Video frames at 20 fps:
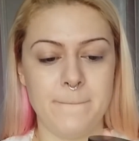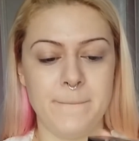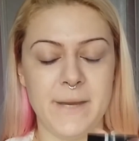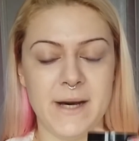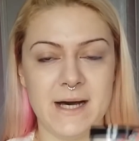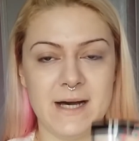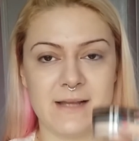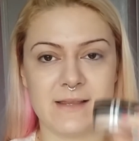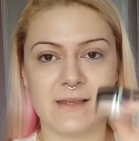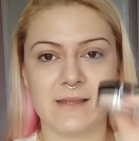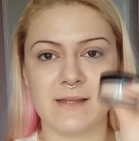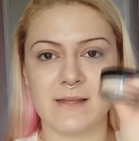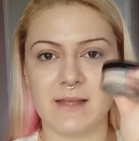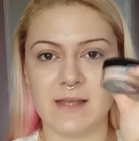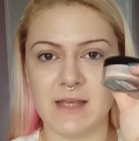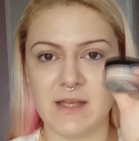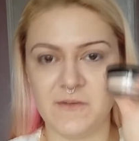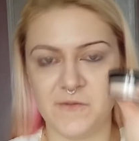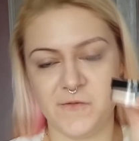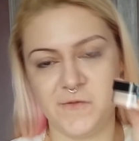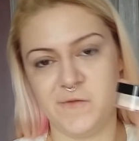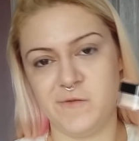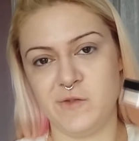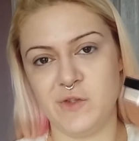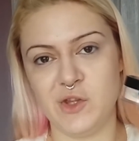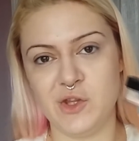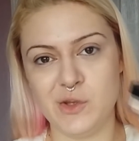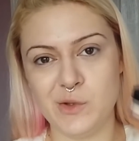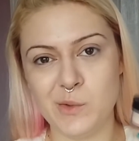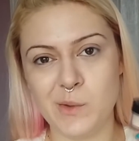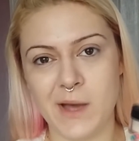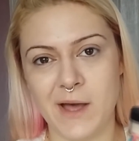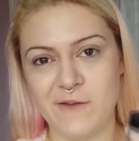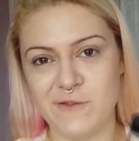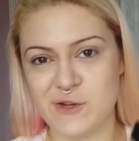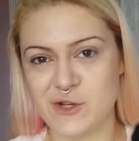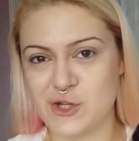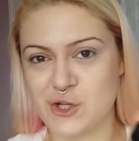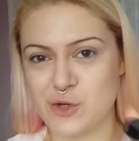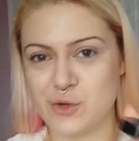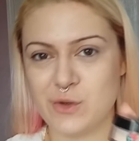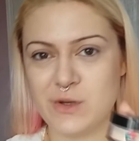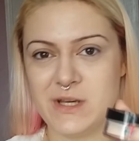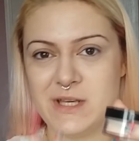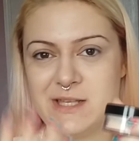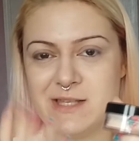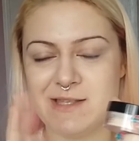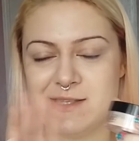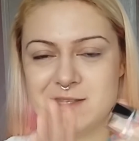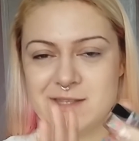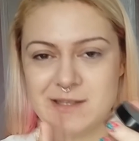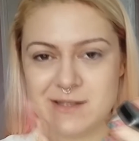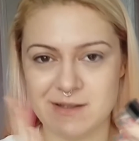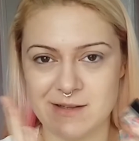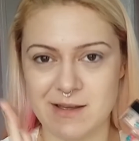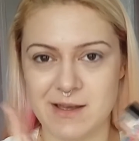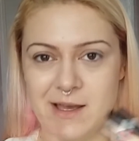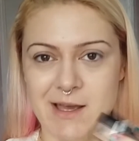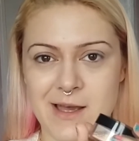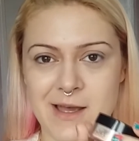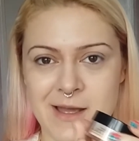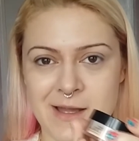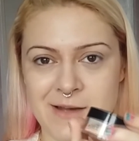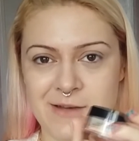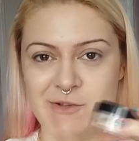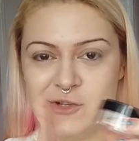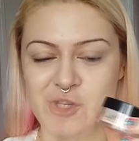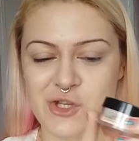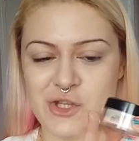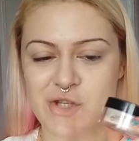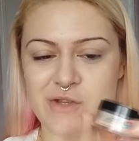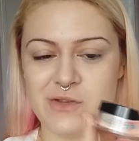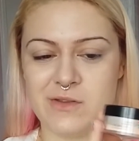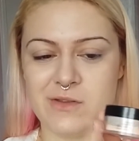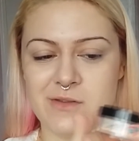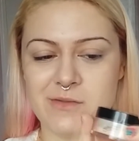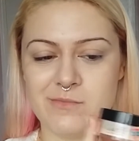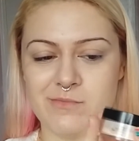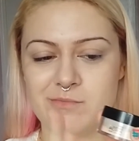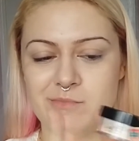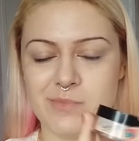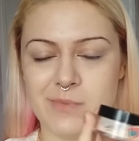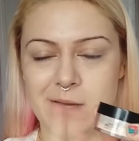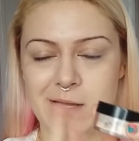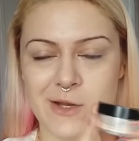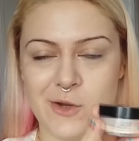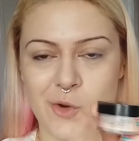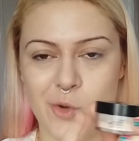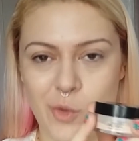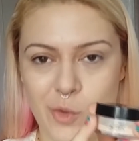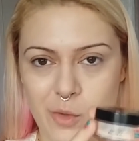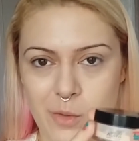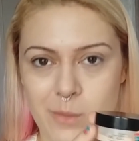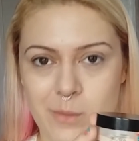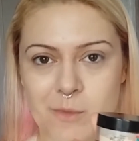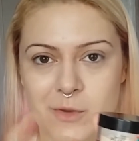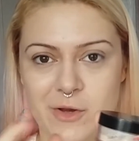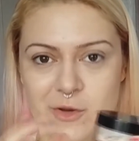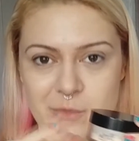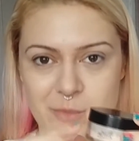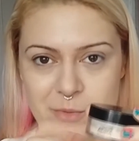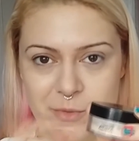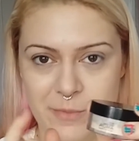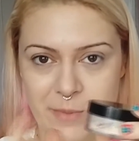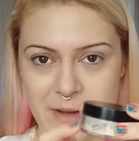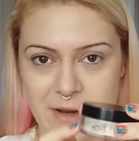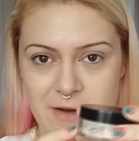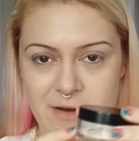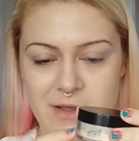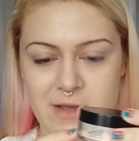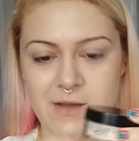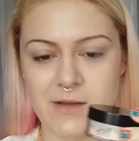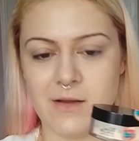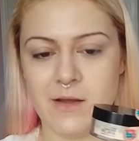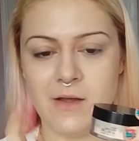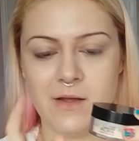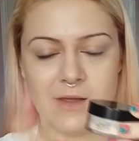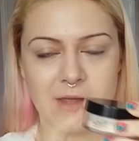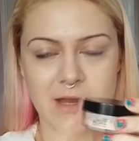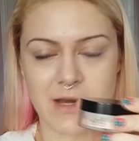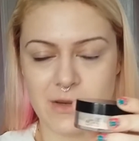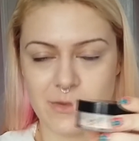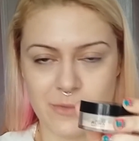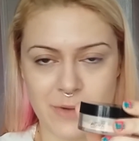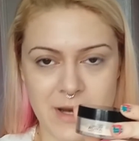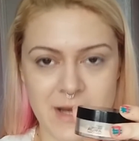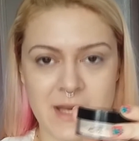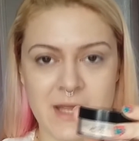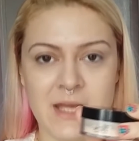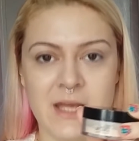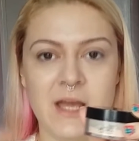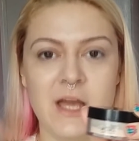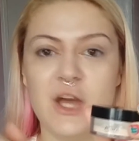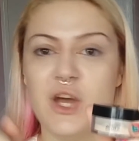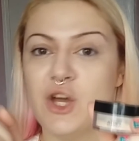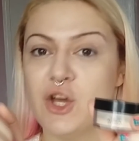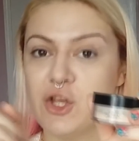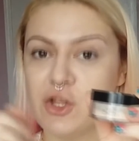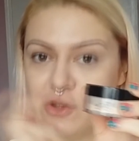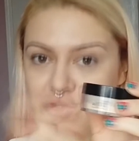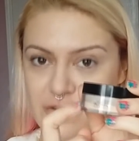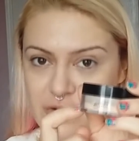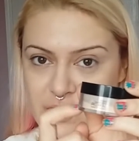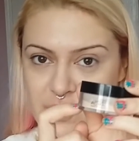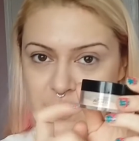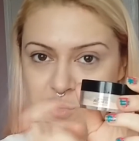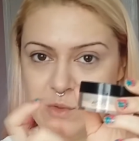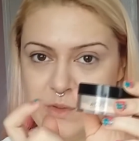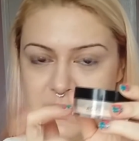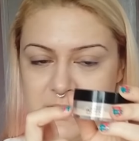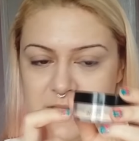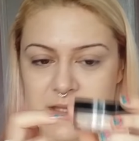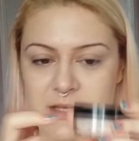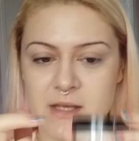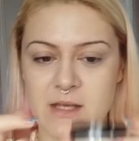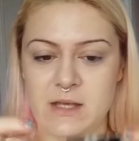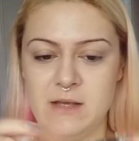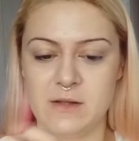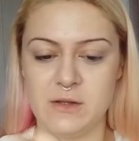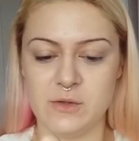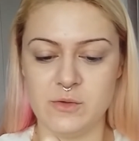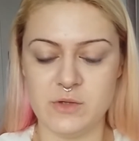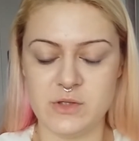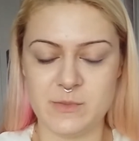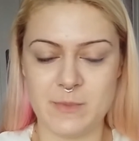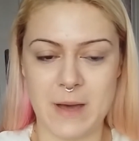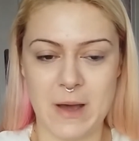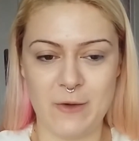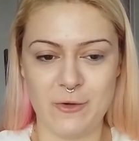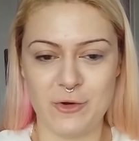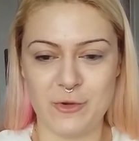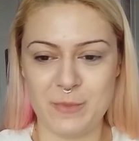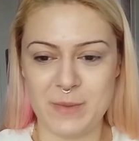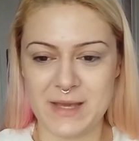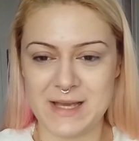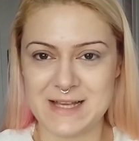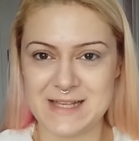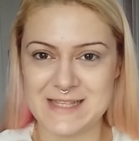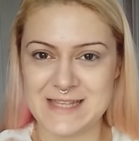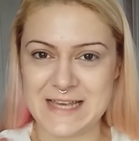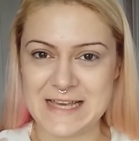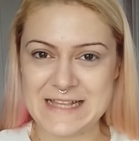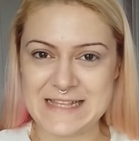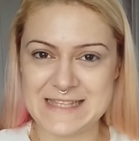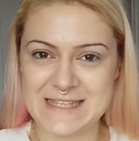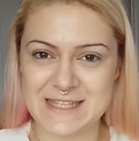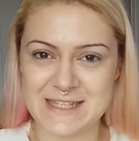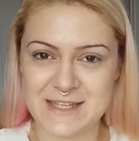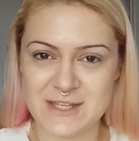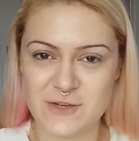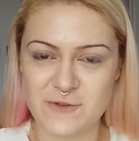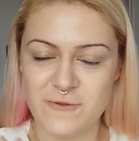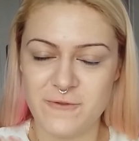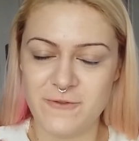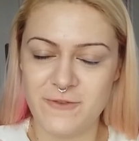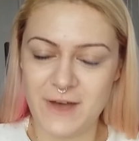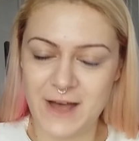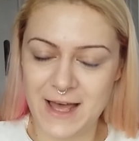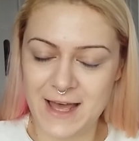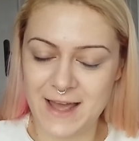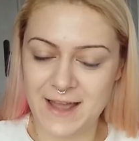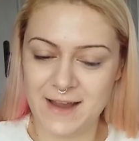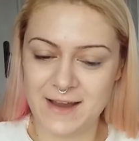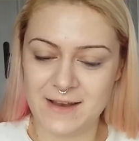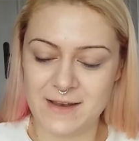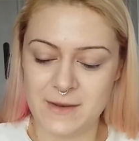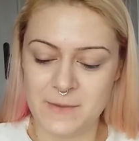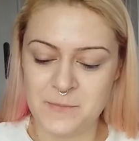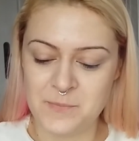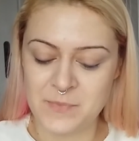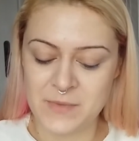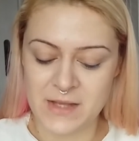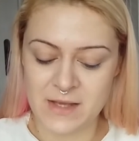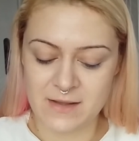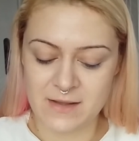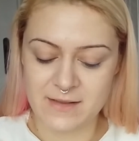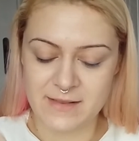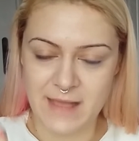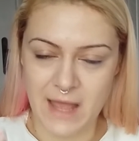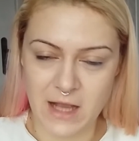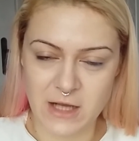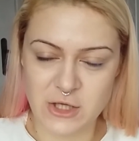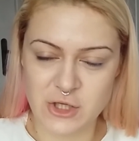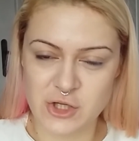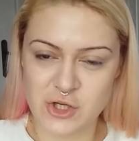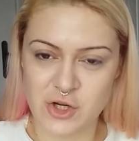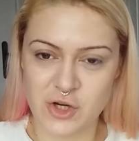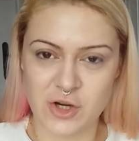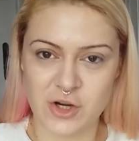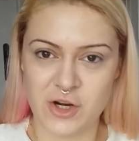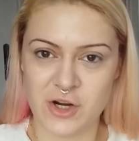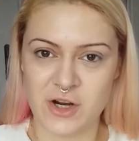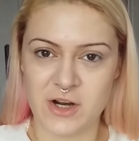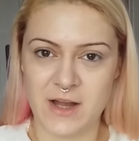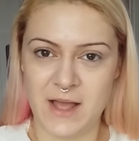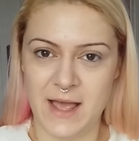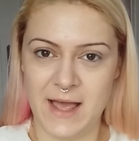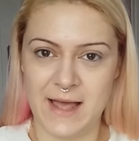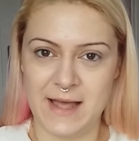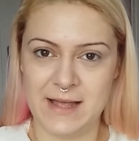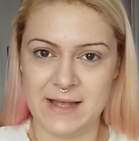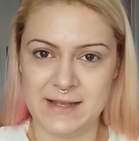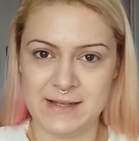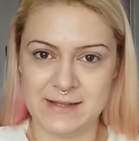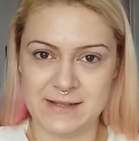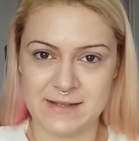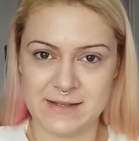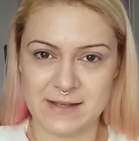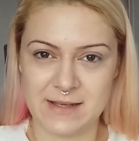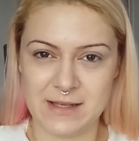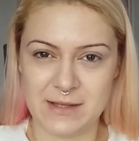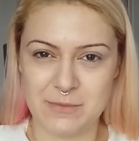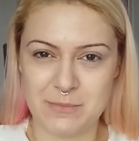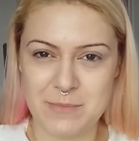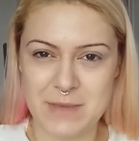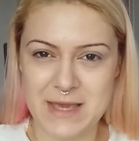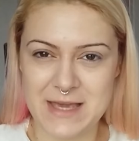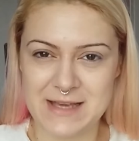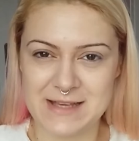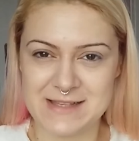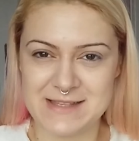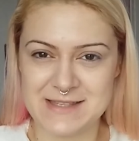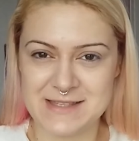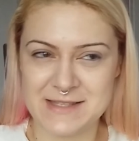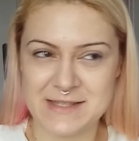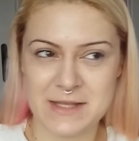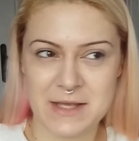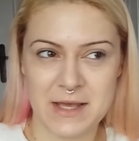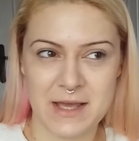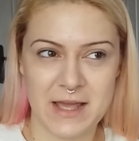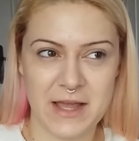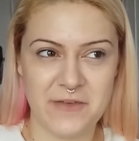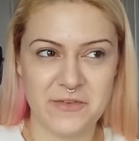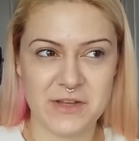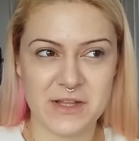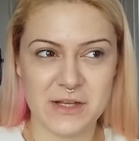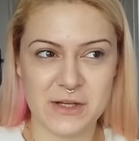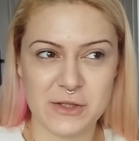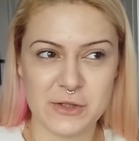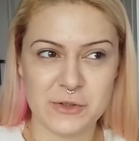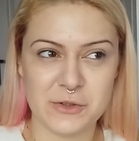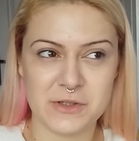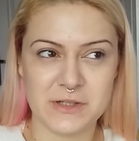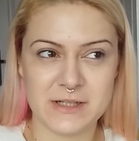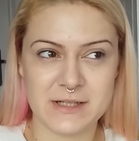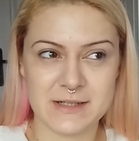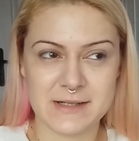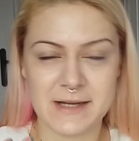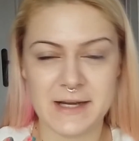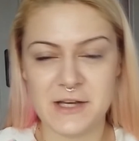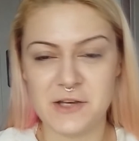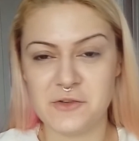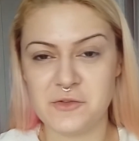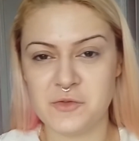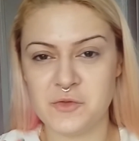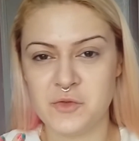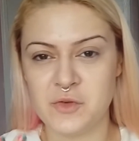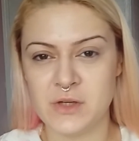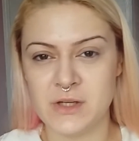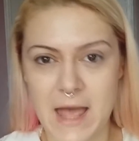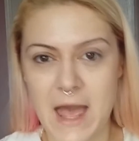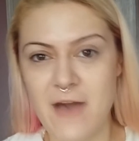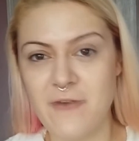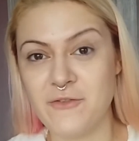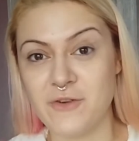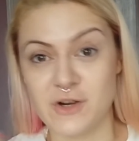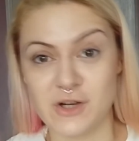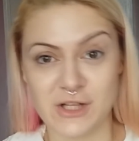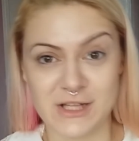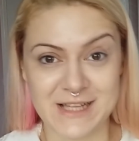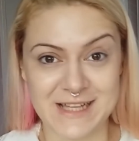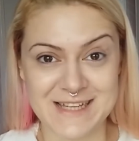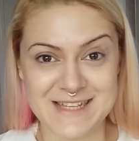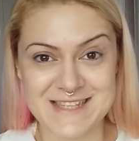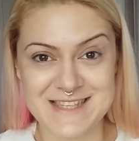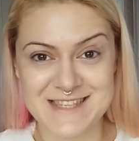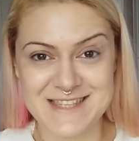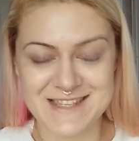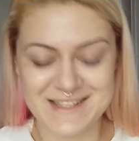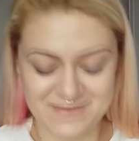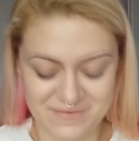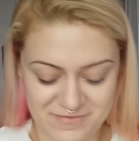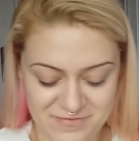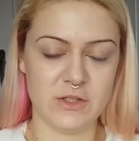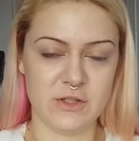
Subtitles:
But if you have a choice and just at home when you're preparing, getting ready, use the loose powder because it's fine texture and it makes everything look kind of effortless.